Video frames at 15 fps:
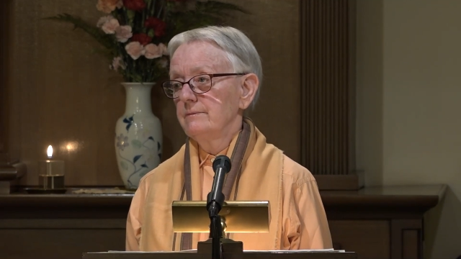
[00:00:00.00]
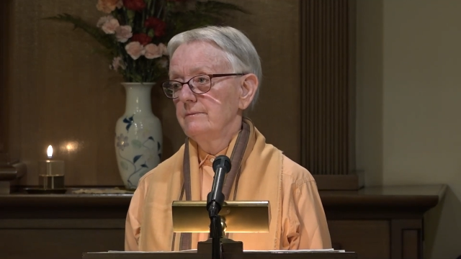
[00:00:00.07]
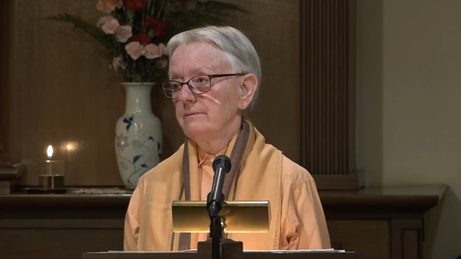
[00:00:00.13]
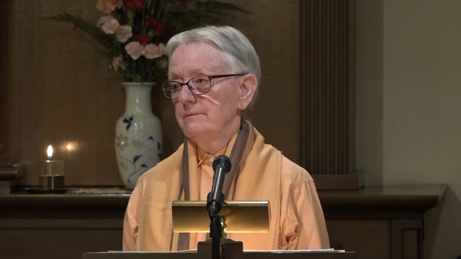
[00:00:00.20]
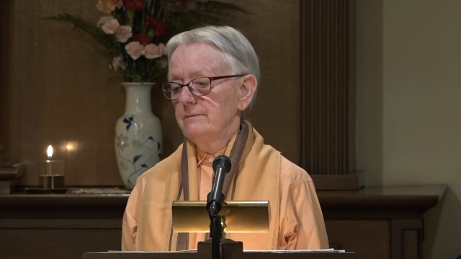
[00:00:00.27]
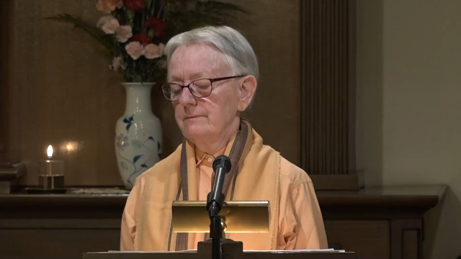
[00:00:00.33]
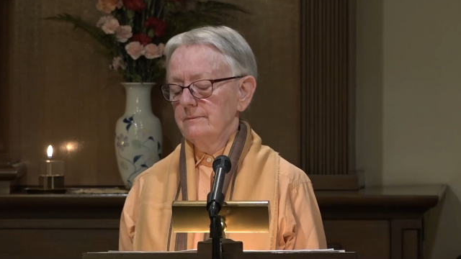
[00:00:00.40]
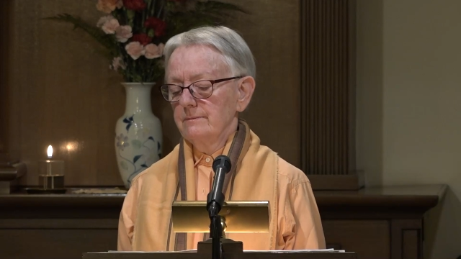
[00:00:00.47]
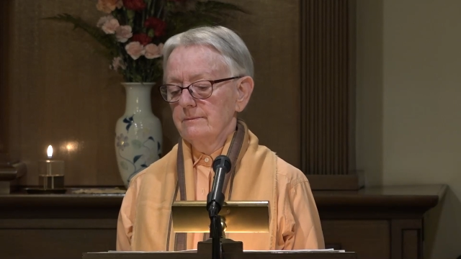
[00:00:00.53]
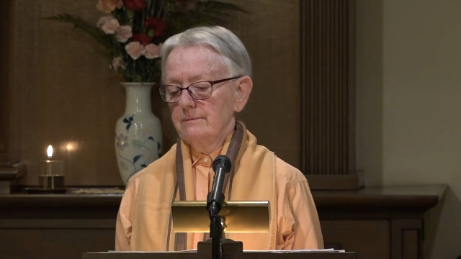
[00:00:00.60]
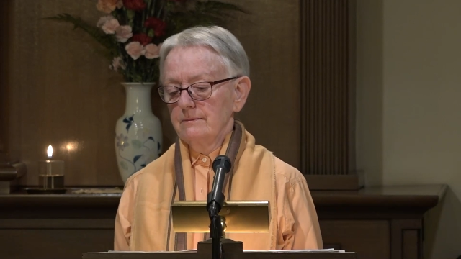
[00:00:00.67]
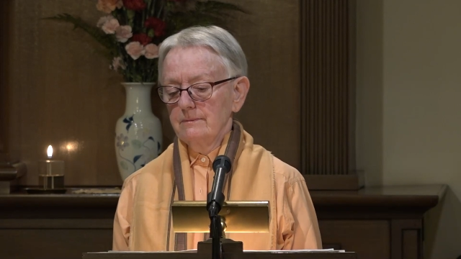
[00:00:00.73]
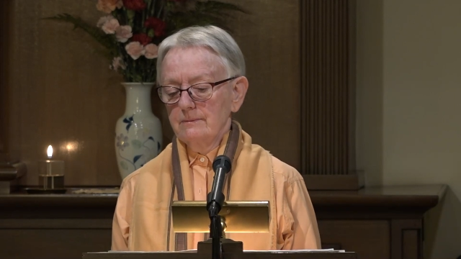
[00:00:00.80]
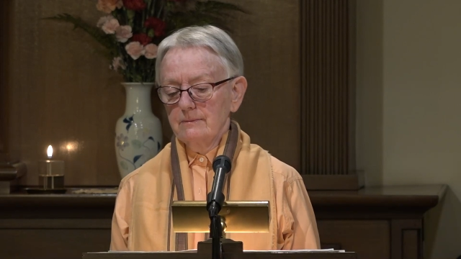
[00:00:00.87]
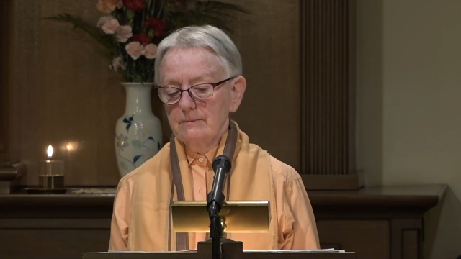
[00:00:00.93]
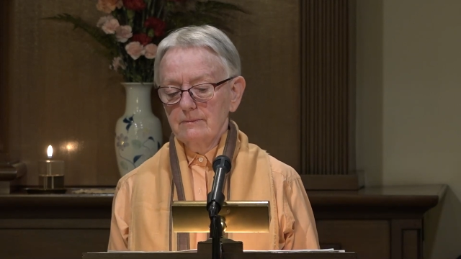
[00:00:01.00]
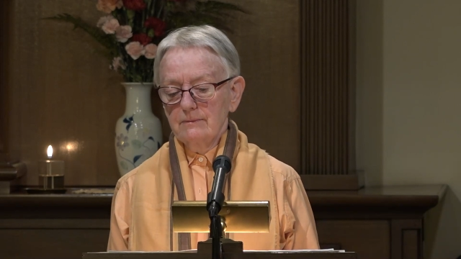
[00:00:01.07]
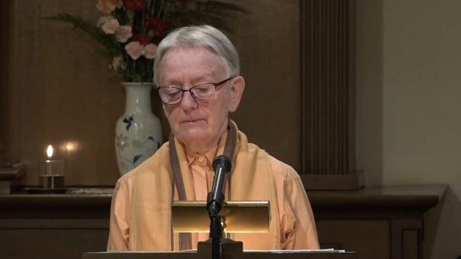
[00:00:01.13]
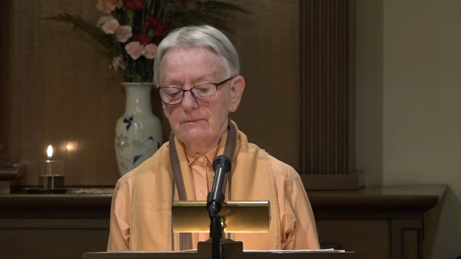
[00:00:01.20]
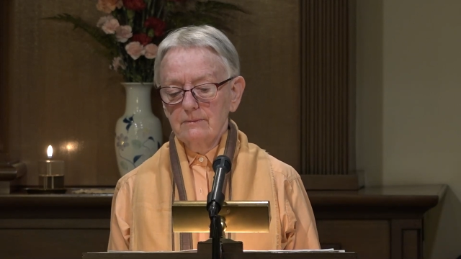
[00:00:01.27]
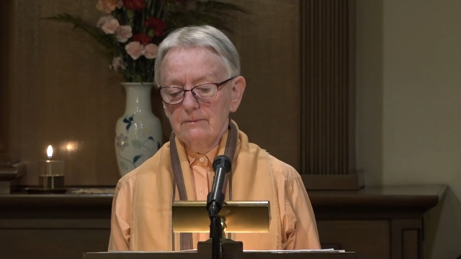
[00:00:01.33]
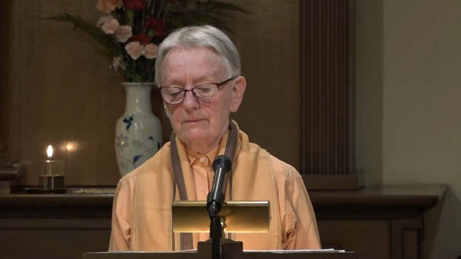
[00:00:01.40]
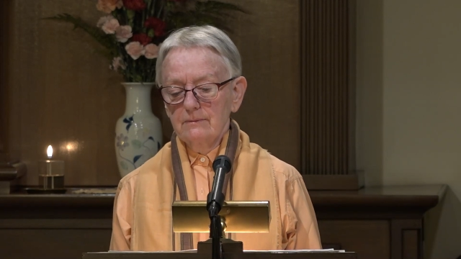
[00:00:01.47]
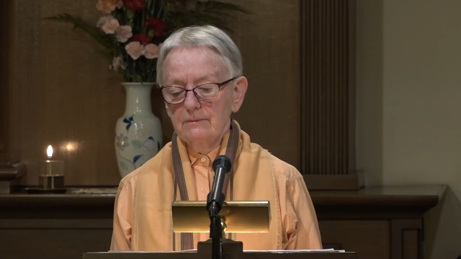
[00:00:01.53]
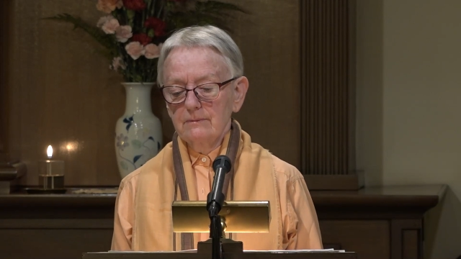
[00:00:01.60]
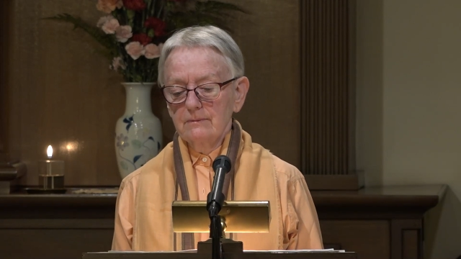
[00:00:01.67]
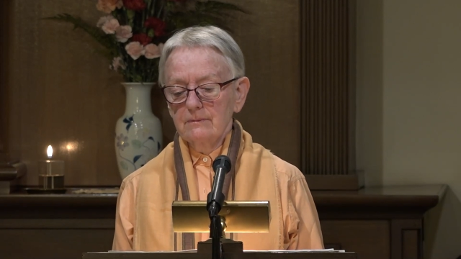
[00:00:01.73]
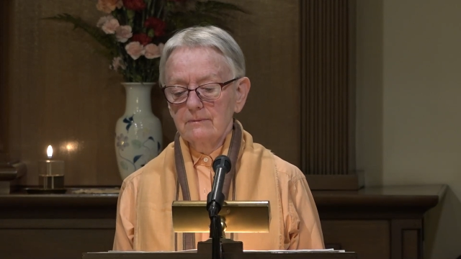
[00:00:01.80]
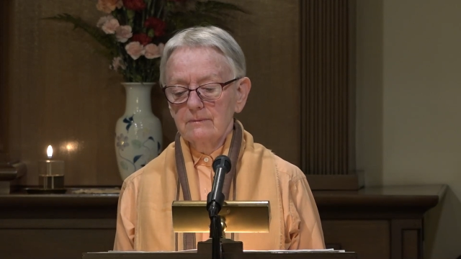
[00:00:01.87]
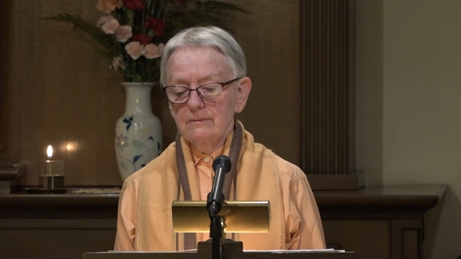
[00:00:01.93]

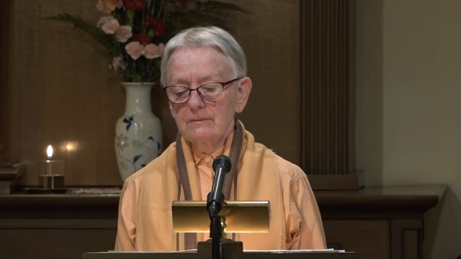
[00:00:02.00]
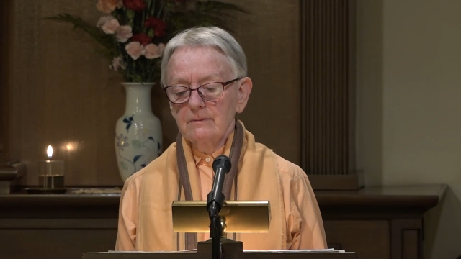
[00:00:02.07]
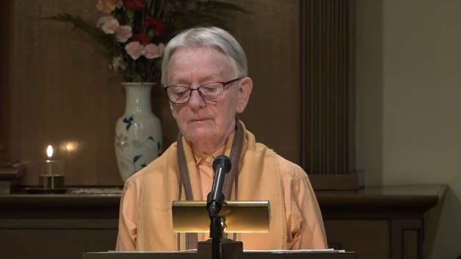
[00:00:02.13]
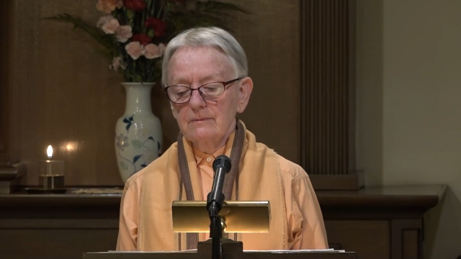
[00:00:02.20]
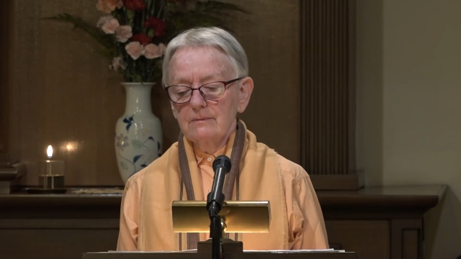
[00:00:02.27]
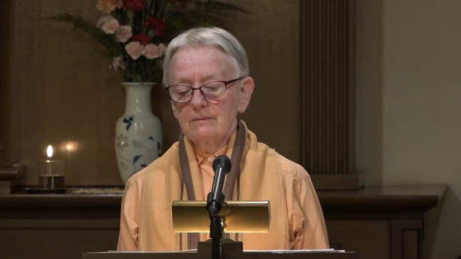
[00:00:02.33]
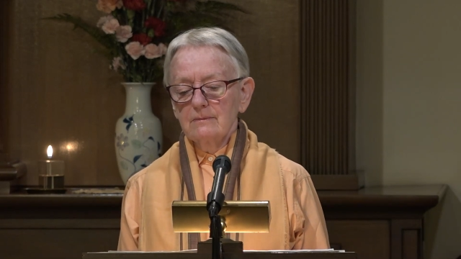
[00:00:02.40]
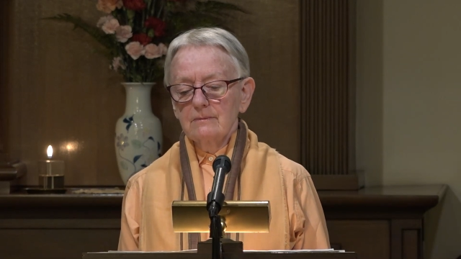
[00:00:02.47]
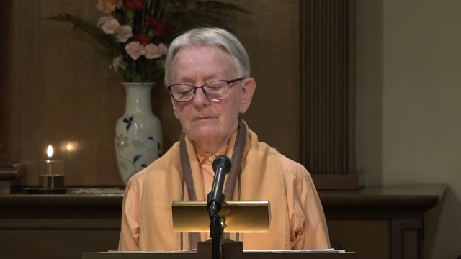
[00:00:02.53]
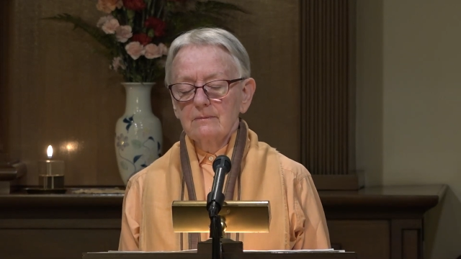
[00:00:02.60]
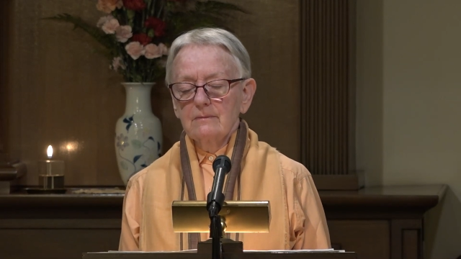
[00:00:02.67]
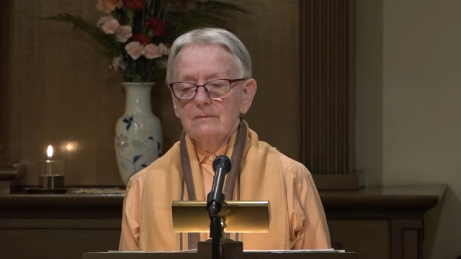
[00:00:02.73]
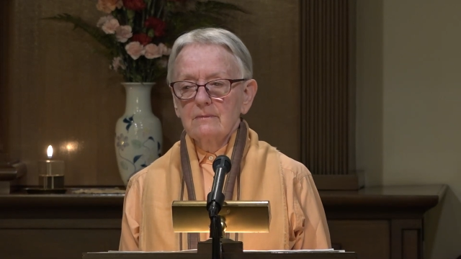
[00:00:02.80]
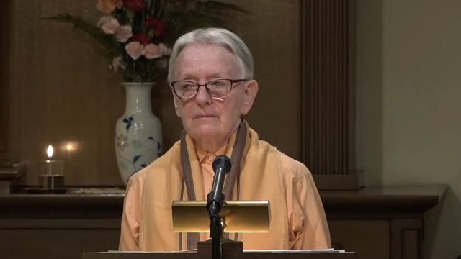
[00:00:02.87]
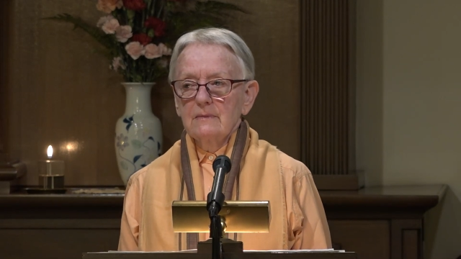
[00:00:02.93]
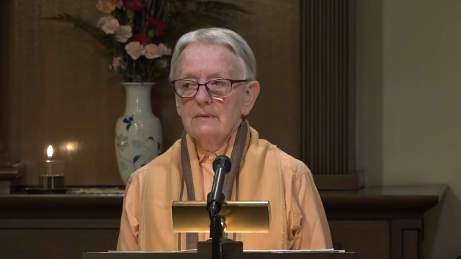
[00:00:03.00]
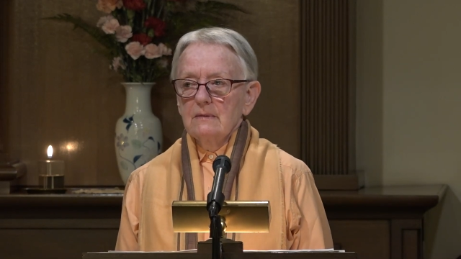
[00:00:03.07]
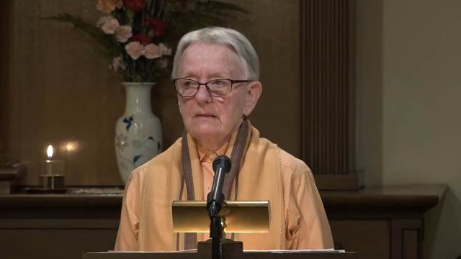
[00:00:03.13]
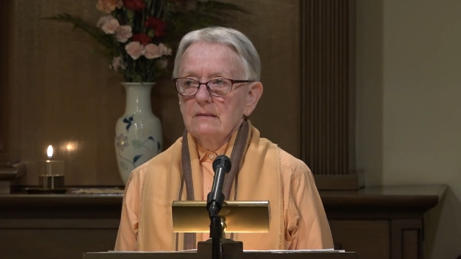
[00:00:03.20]
No one is speaking in this clip.